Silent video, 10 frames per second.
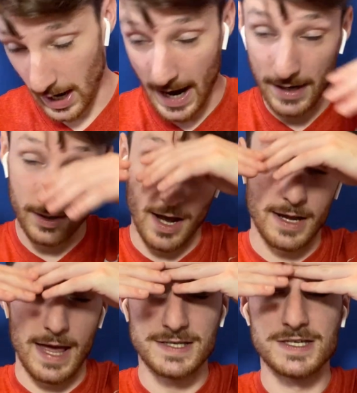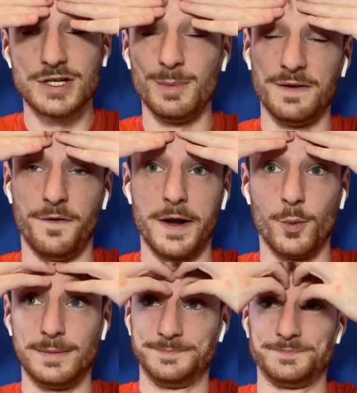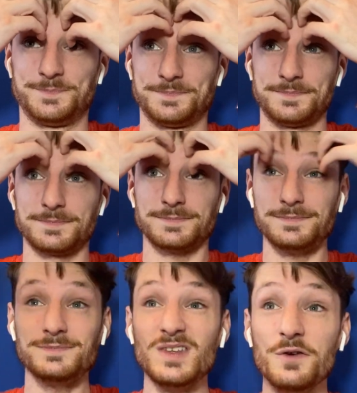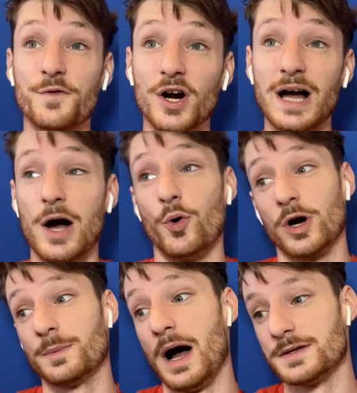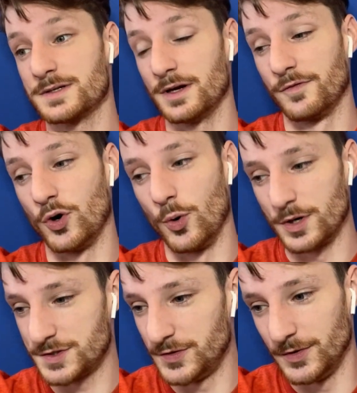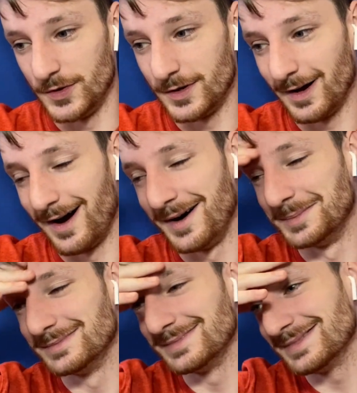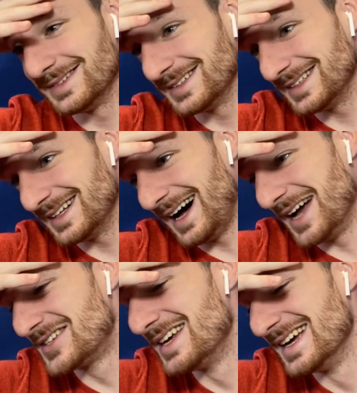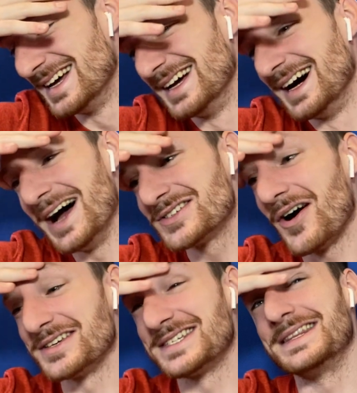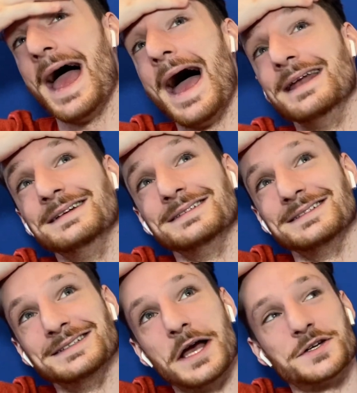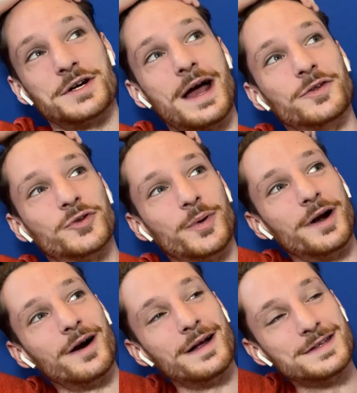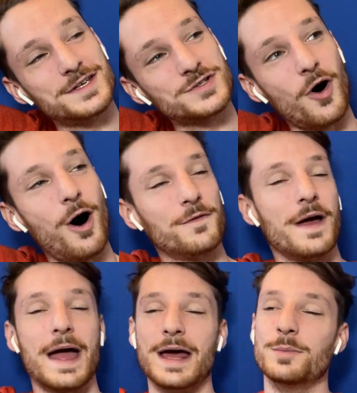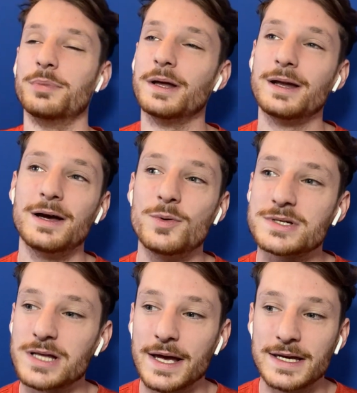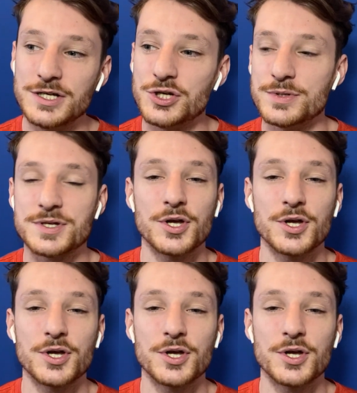Okay, this is gonna be a funny one. Furkan Korkmaz, of course, dude. I saw a stat yesterday on Twitter. This is offhand, but it was like he shoots